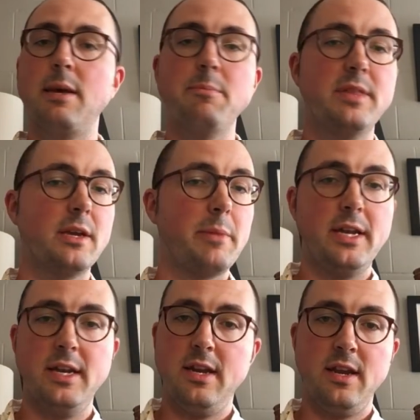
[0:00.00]

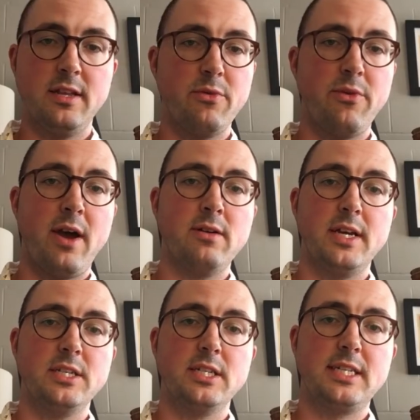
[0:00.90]
something about knitting in the
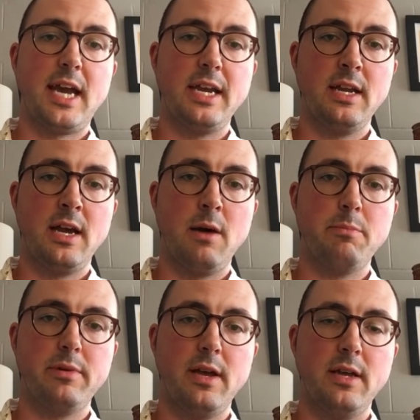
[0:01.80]
round, I just
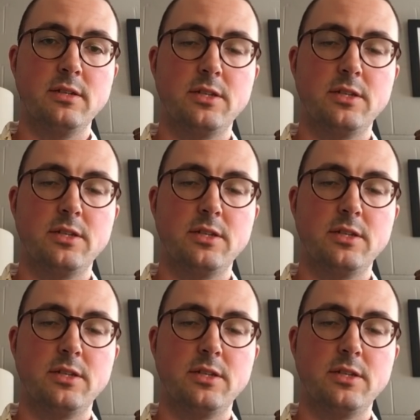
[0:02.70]
tighten up,